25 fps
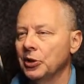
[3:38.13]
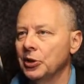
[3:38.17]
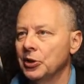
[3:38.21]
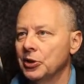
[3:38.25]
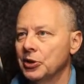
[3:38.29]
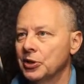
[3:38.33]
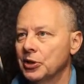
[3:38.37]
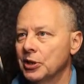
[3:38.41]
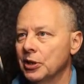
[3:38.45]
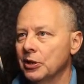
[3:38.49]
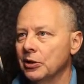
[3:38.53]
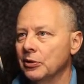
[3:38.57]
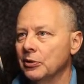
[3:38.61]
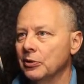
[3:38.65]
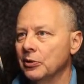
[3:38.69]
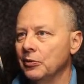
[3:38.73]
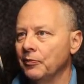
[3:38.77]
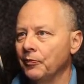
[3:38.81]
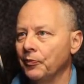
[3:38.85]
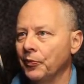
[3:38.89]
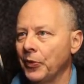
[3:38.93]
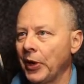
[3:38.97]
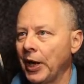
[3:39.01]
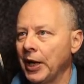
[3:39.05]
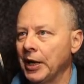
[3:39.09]
So
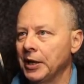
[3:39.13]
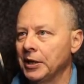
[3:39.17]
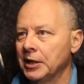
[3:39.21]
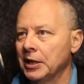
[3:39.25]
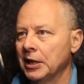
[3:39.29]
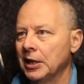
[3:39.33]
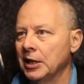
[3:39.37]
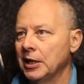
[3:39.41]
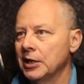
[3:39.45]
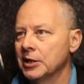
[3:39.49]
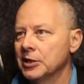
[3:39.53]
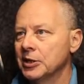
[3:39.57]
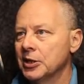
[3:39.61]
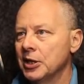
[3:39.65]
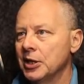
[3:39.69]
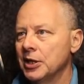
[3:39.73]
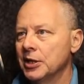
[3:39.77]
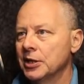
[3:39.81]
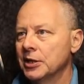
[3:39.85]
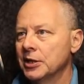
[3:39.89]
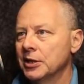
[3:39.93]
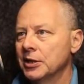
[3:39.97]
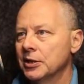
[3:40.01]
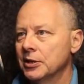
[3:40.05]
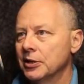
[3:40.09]
let's
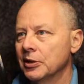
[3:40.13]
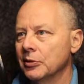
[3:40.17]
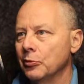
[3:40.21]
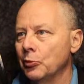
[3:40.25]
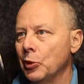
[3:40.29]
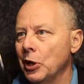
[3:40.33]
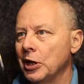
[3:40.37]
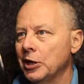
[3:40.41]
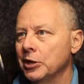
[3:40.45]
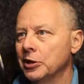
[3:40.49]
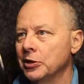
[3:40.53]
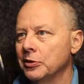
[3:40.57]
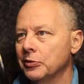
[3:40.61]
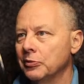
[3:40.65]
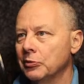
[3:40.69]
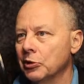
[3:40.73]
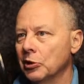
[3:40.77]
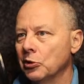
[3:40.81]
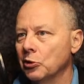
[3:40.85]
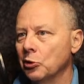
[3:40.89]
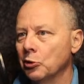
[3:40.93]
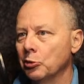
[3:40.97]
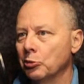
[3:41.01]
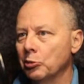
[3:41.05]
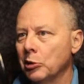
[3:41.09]
hit the red
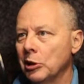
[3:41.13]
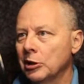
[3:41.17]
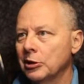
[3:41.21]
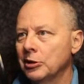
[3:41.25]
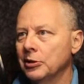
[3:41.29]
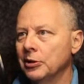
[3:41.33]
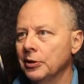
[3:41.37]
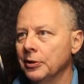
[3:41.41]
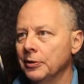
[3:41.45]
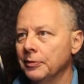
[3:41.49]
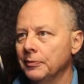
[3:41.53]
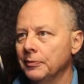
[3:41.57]
record button.